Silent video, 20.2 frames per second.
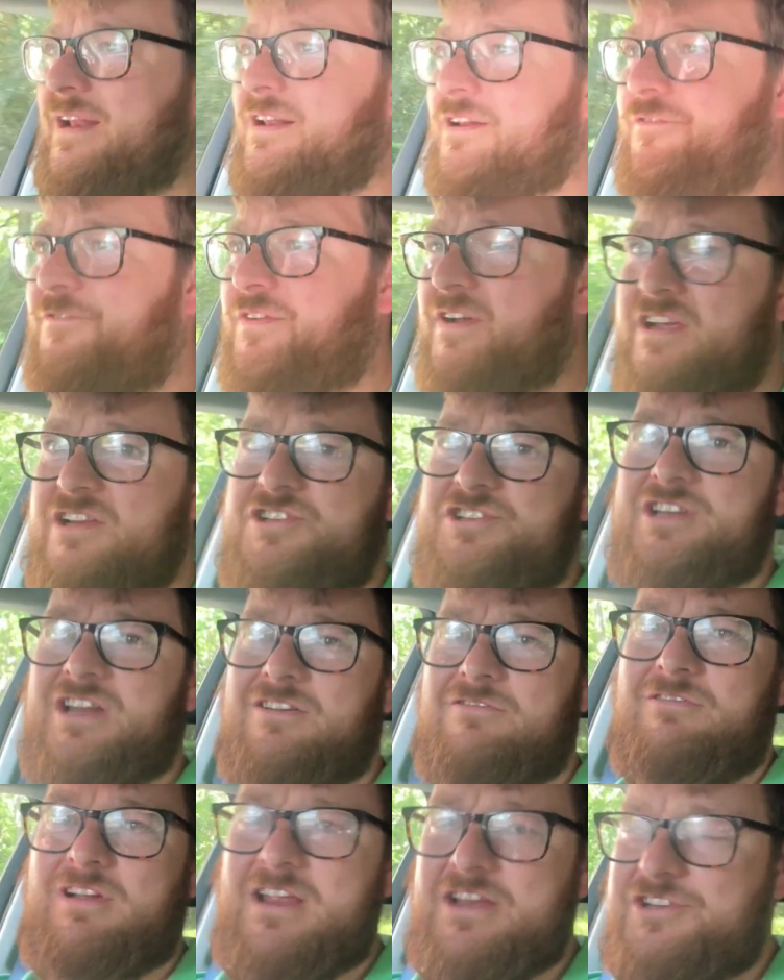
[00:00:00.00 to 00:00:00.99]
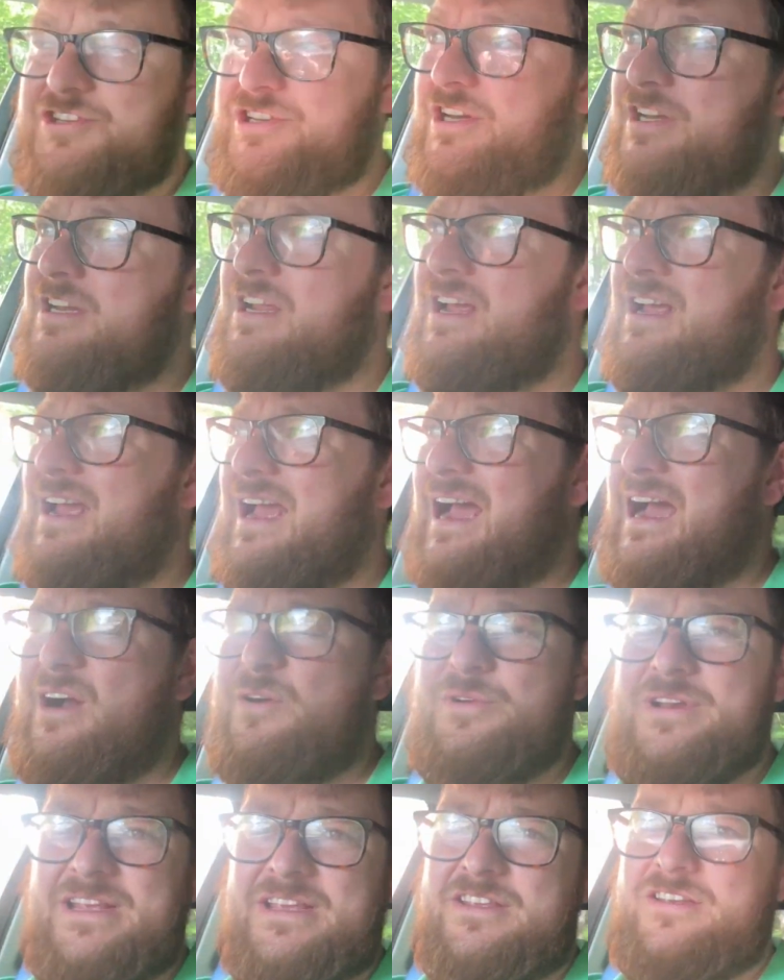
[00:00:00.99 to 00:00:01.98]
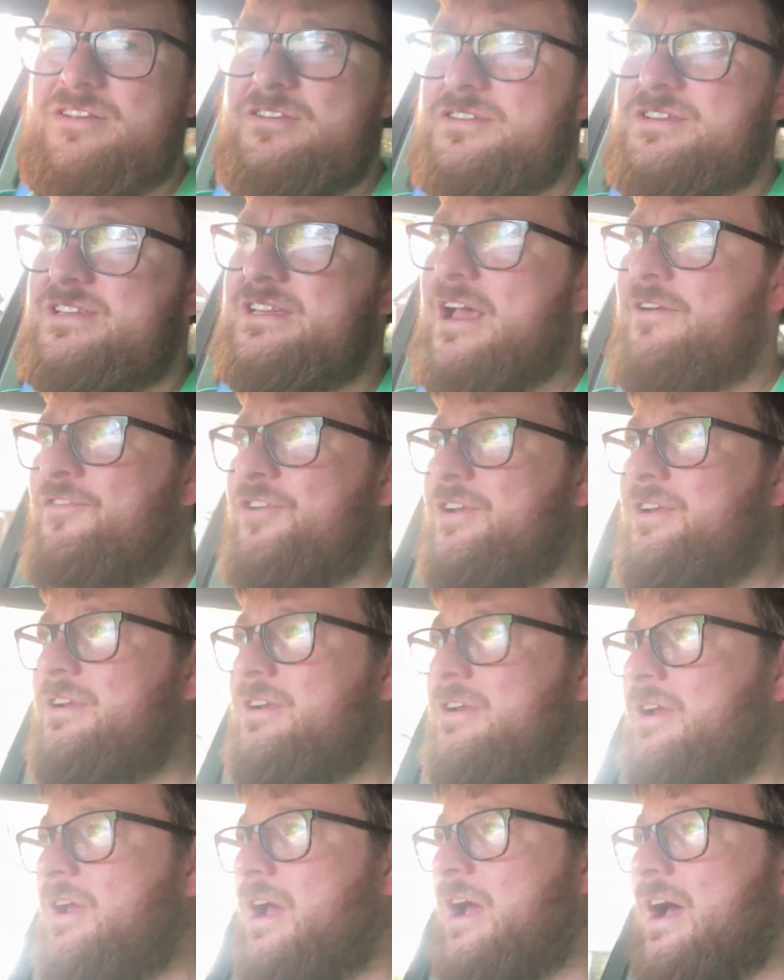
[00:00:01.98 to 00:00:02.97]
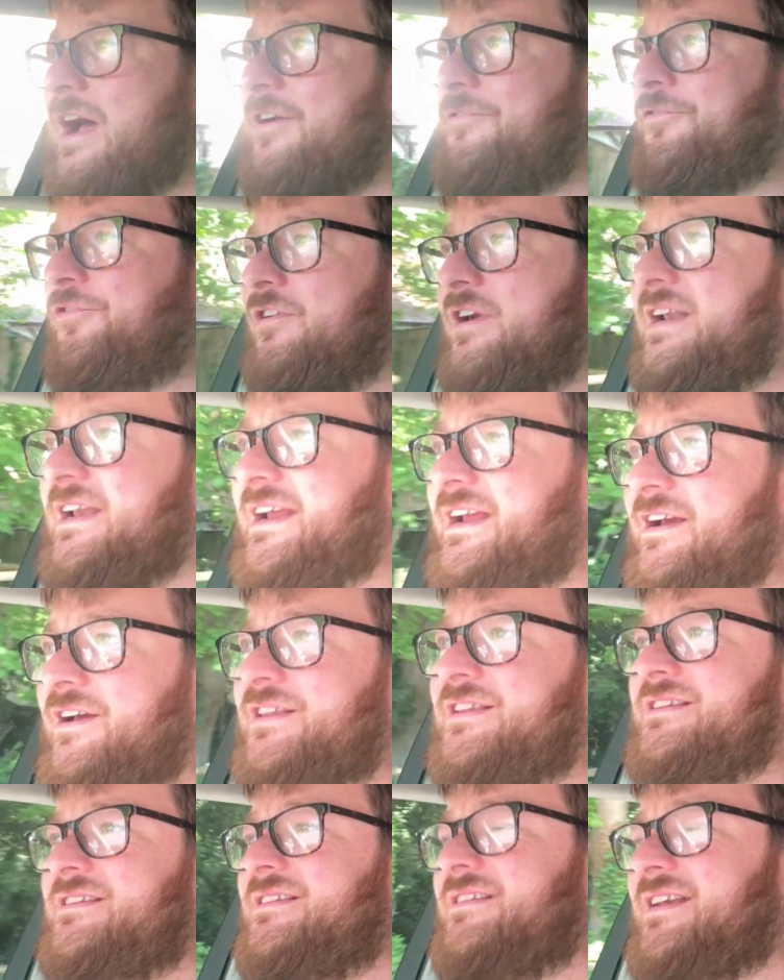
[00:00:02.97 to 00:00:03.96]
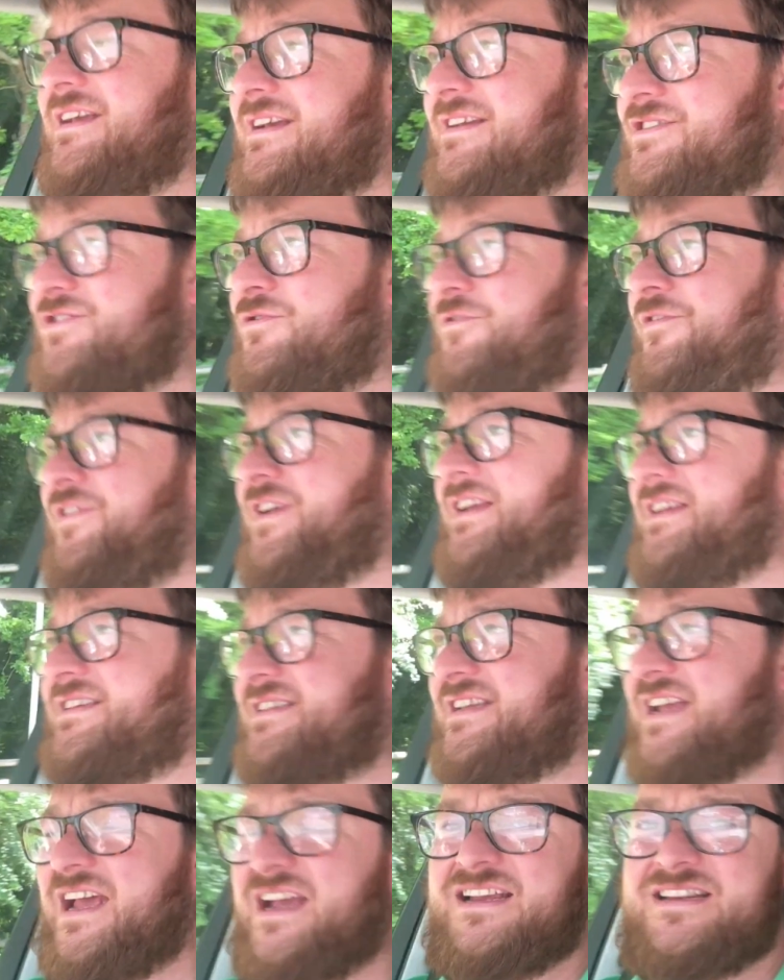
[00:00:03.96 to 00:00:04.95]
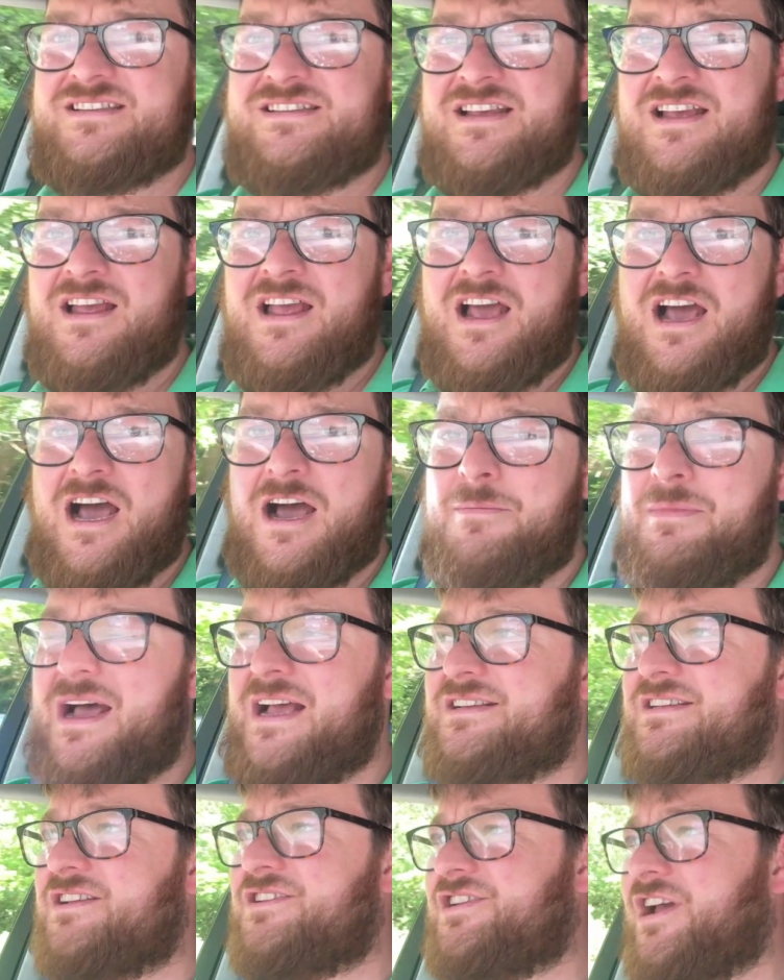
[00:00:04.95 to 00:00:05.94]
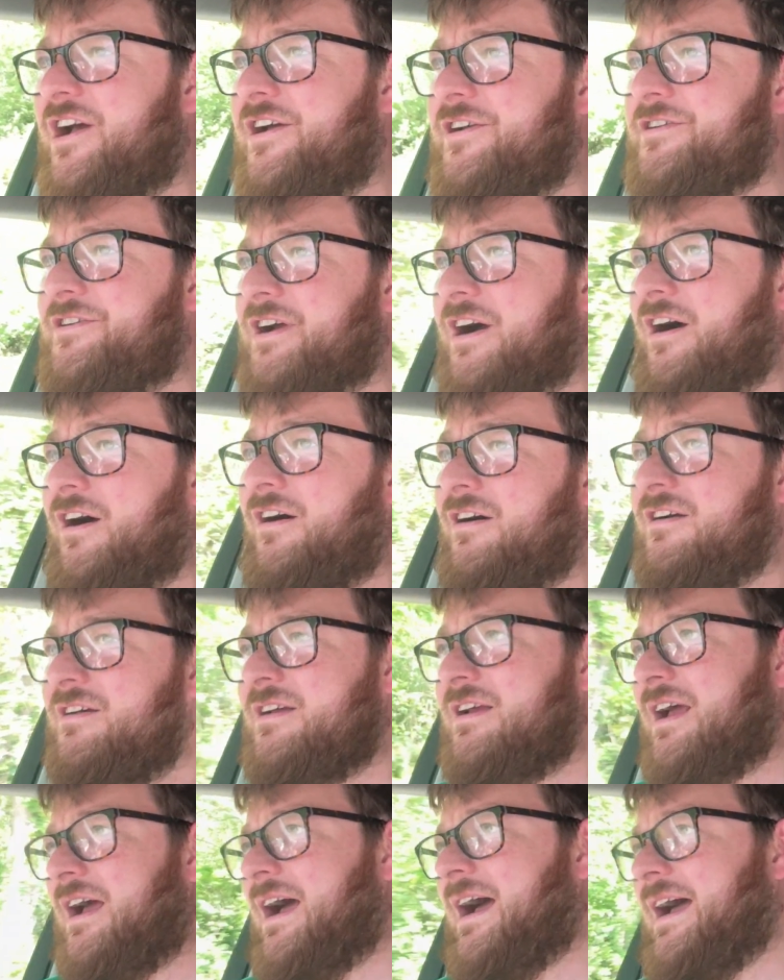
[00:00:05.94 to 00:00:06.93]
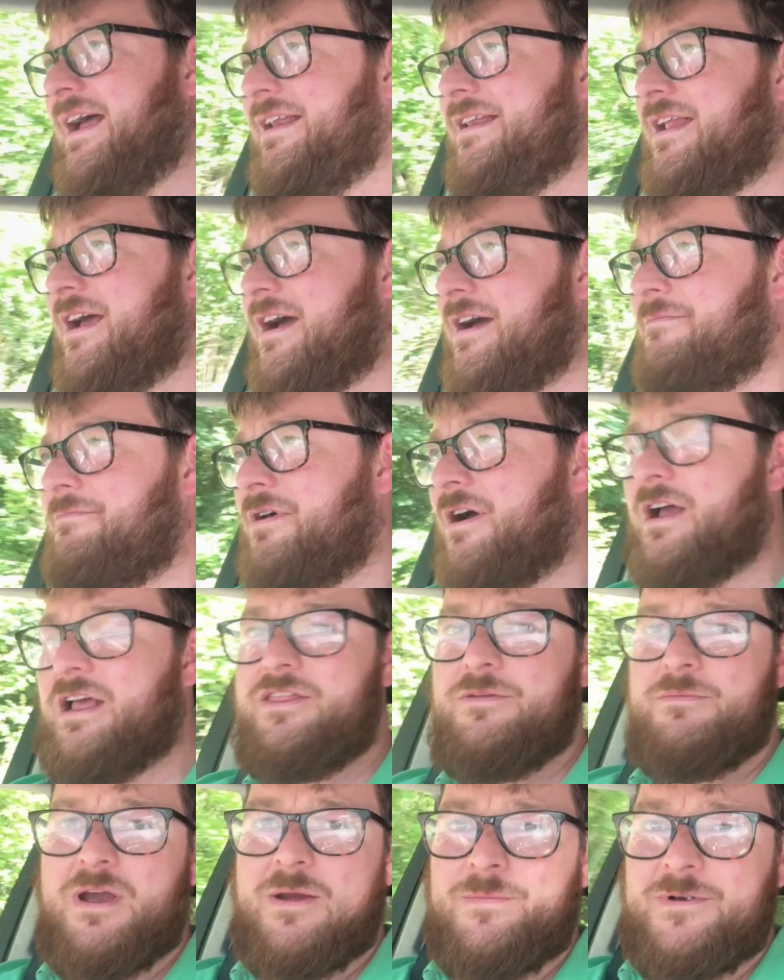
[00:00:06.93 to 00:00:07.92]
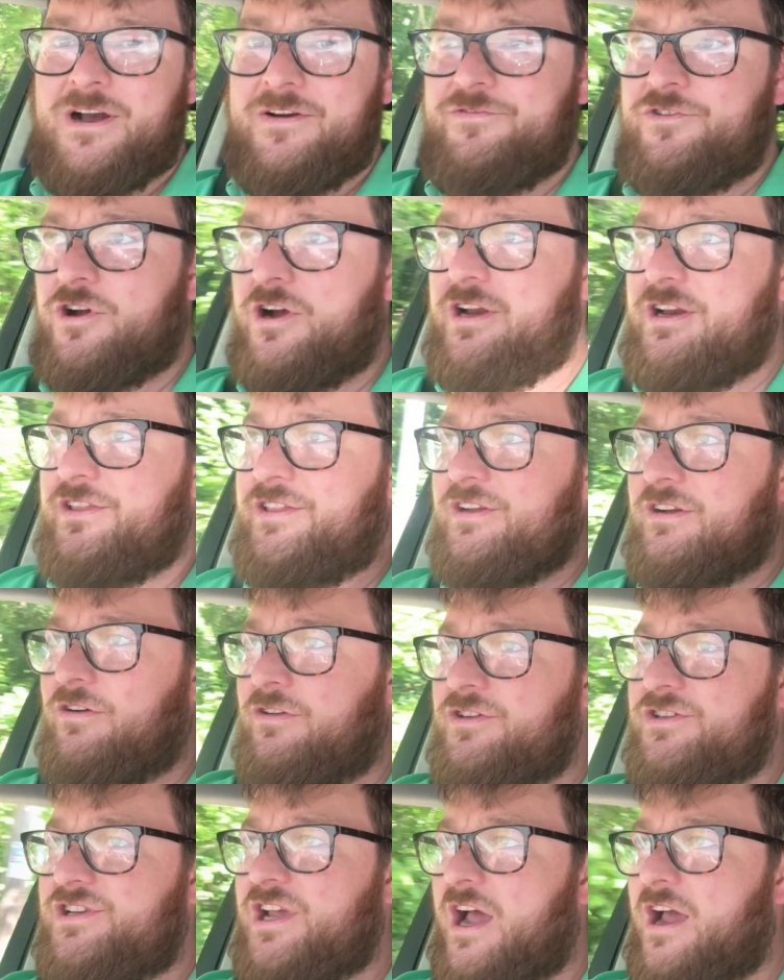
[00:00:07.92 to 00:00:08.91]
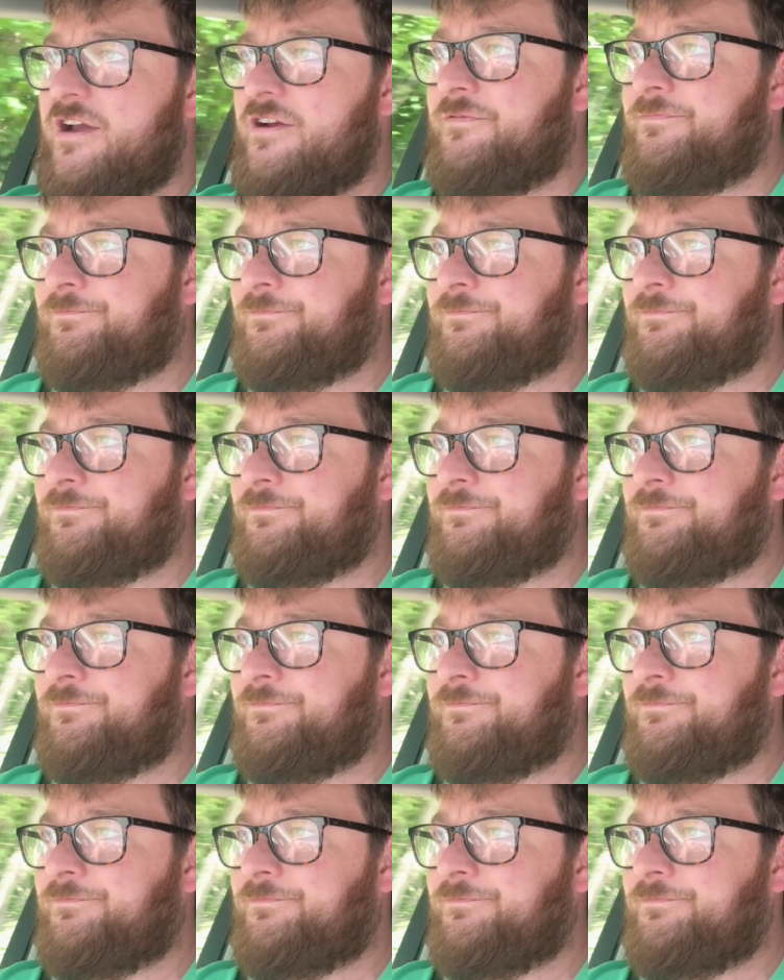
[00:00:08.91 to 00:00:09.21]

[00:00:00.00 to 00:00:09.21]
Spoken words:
the first generation Audi Q7 3.0 diesel V6 as a tow car. And at the moment I haven't got anything on tow,